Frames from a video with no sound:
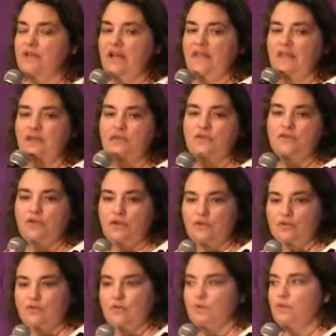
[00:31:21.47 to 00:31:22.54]
And I think those
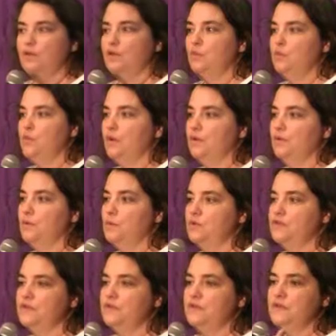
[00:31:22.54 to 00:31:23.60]
structures are really important,
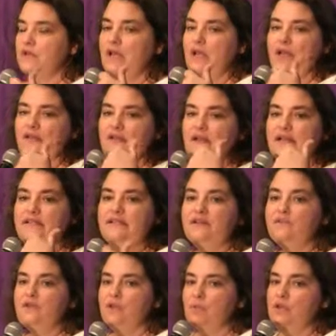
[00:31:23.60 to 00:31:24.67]
which is the idea
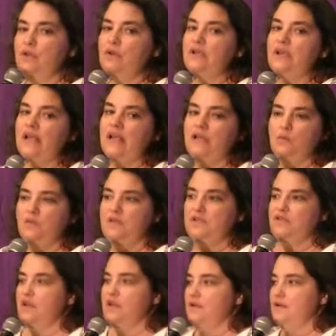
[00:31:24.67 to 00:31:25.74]
of communicating with
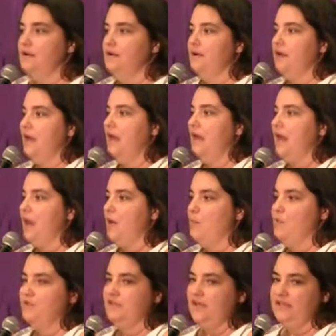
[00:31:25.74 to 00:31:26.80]
each other and not
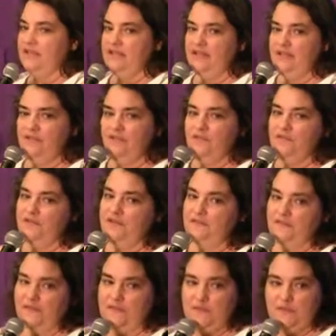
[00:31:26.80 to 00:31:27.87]
protecting little
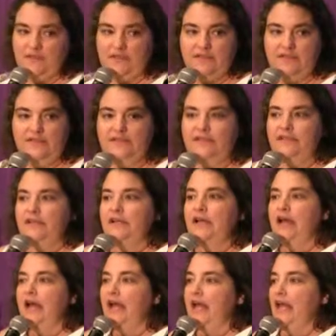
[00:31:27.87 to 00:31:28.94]
fiefdoms.
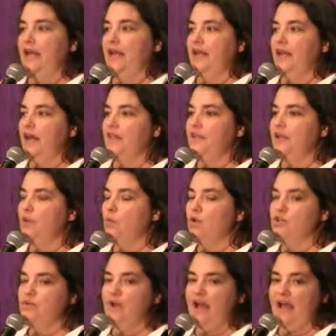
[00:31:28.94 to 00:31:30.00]
And I think
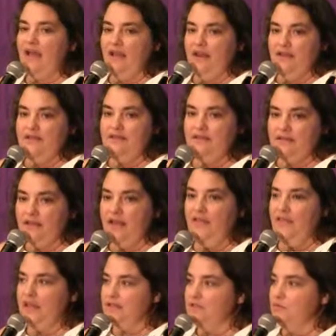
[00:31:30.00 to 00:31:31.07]
when you have,
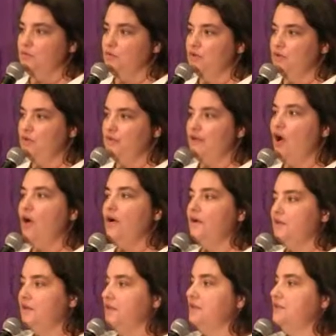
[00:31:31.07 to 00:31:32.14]
and that's a really
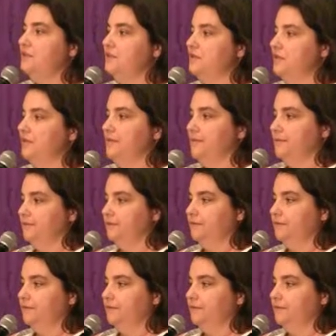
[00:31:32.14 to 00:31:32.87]
hard thing to do.